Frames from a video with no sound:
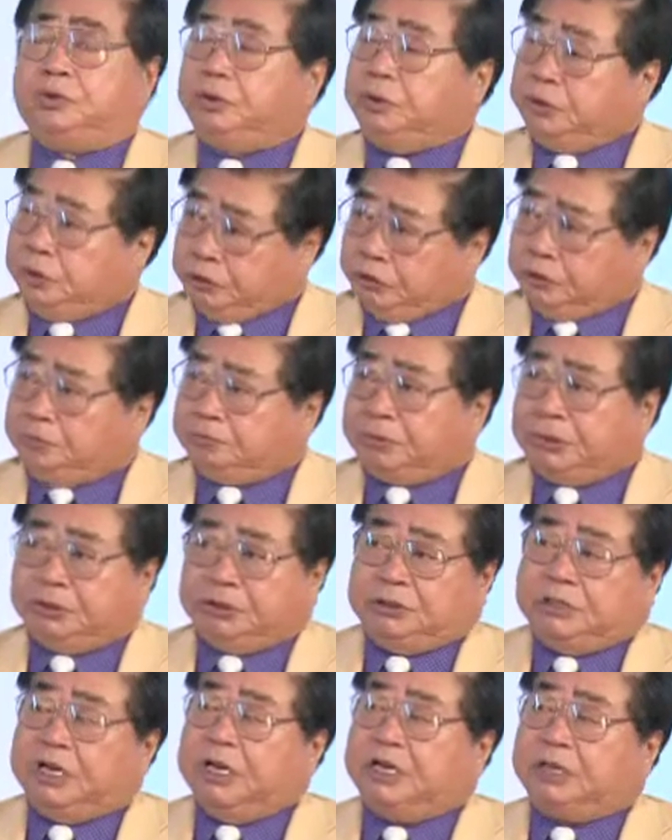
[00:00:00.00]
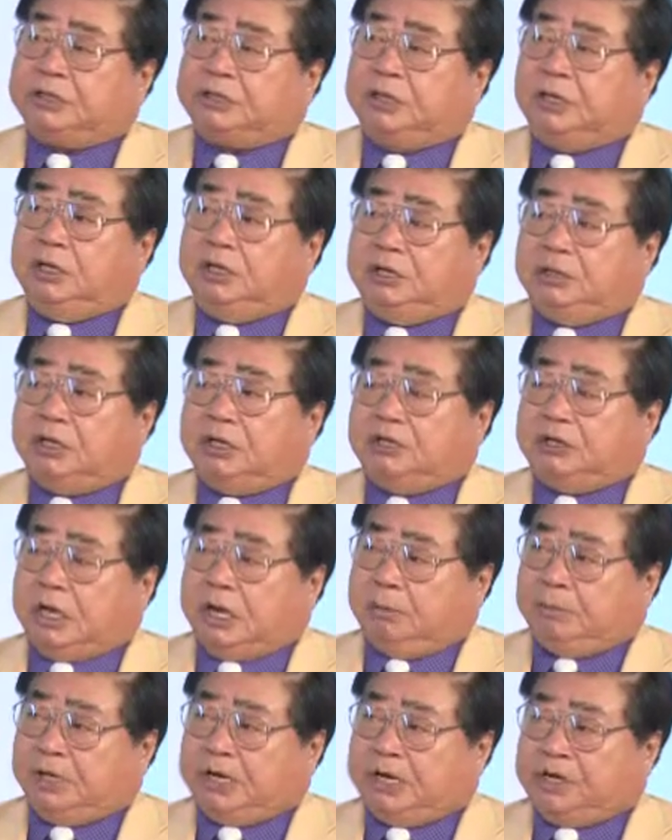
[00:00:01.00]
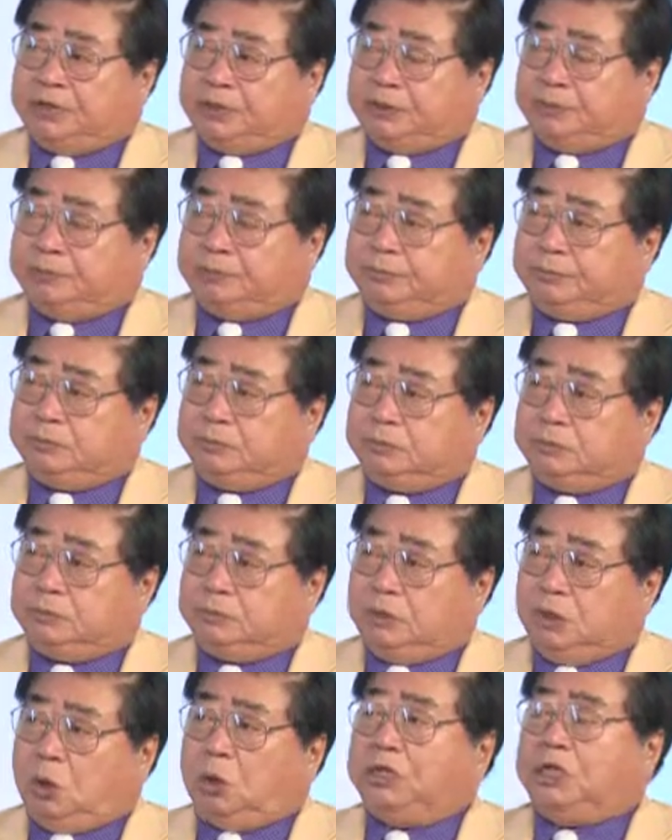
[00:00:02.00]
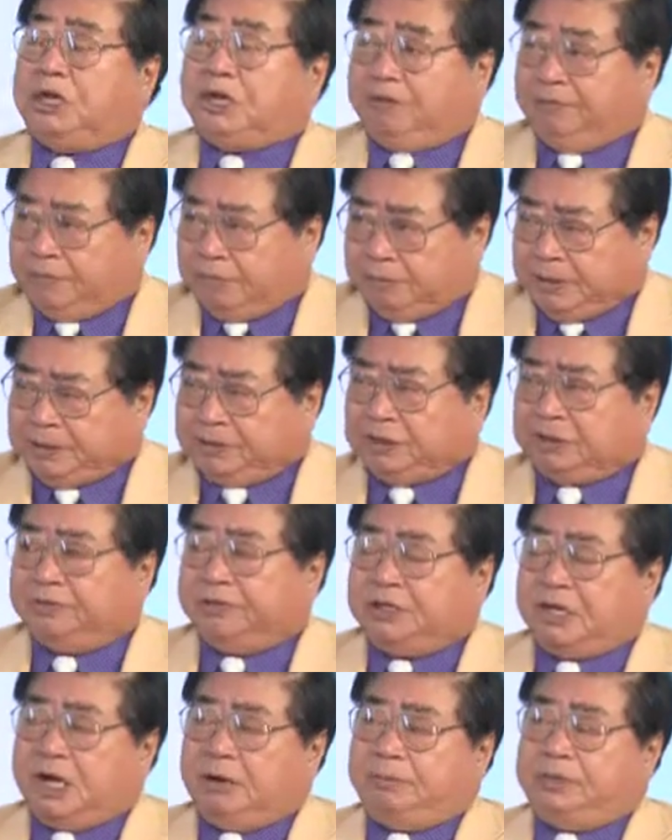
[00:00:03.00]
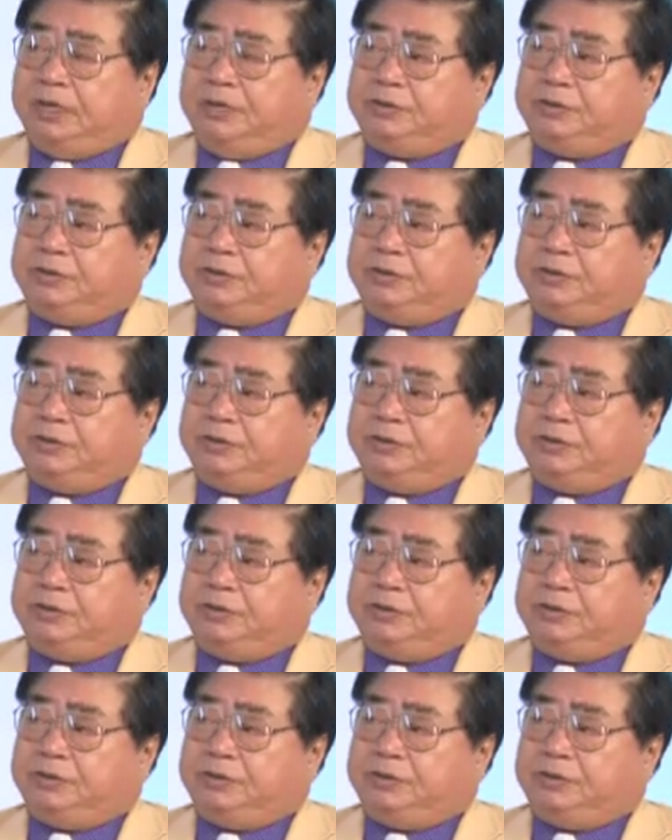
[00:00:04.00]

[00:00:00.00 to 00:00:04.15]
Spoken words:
you predict the nomination or the confirmation of a nomination?